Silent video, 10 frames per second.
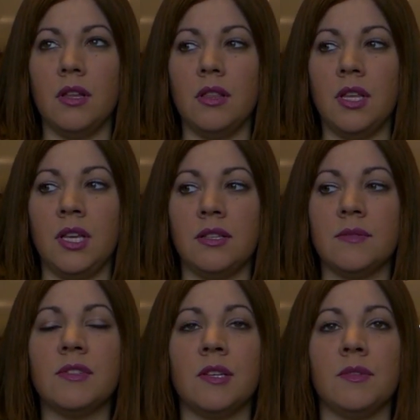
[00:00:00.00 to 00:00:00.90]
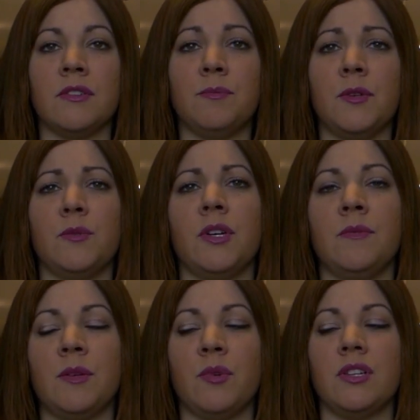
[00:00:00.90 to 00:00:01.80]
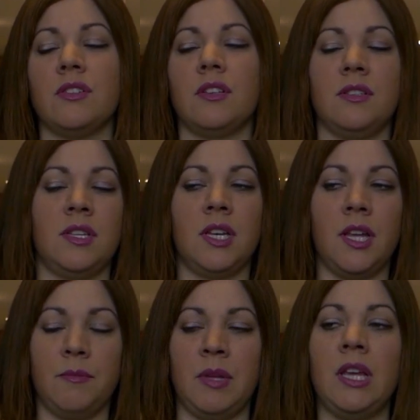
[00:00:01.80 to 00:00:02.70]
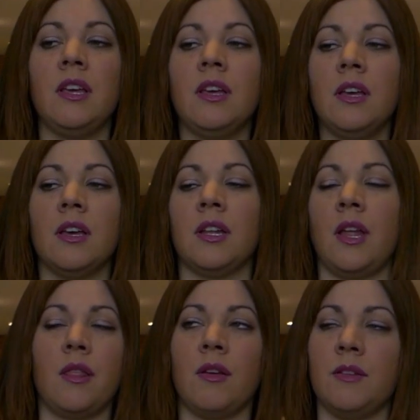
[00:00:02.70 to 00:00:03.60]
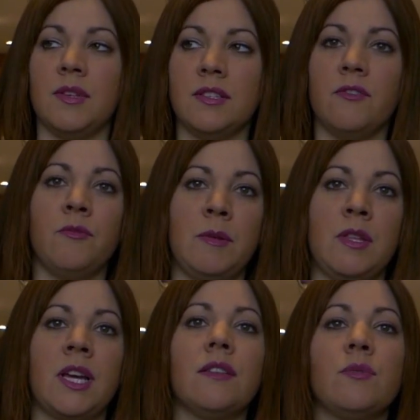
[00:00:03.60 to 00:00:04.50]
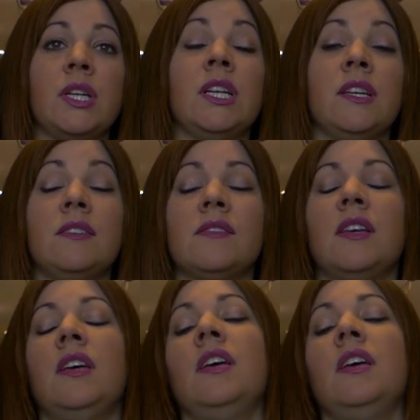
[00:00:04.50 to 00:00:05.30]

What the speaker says: the symptoms of postpartum depression, because then it hit me and I thought to myself, oh, maybe that's what it is.